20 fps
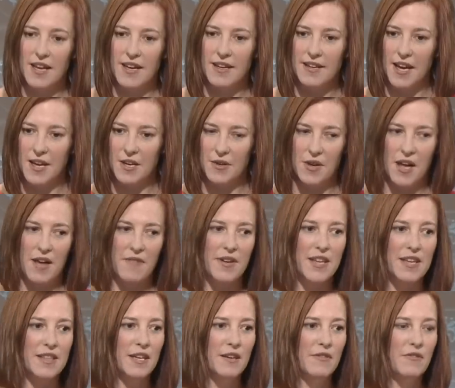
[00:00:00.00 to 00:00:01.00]
I don't have
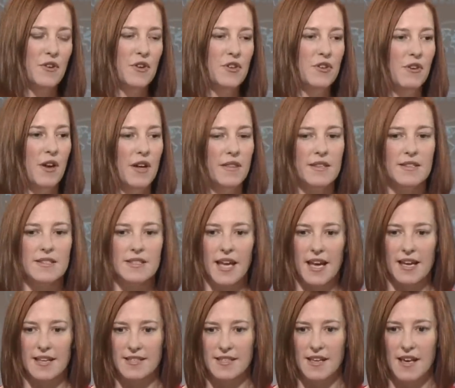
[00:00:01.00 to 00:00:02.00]
anything further on this
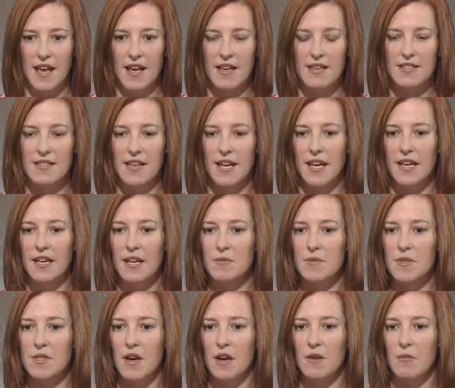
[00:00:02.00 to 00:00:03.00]
case. Saeed, I'm
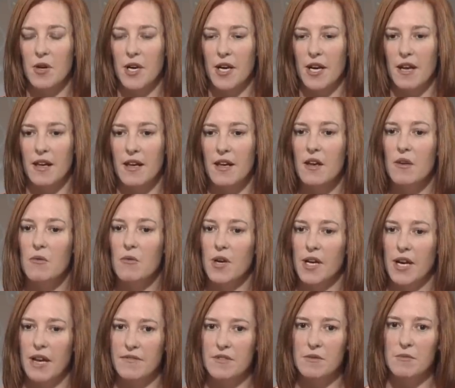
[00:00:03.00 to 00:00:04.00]
sorry, we're gonna
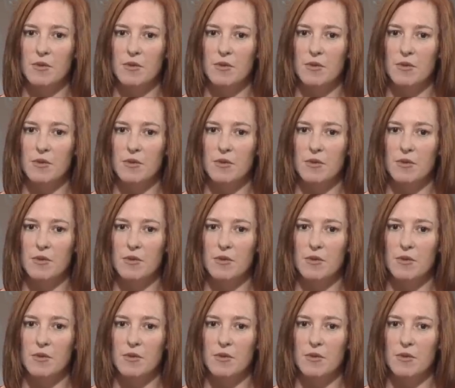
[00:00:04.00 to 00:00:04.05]
have to move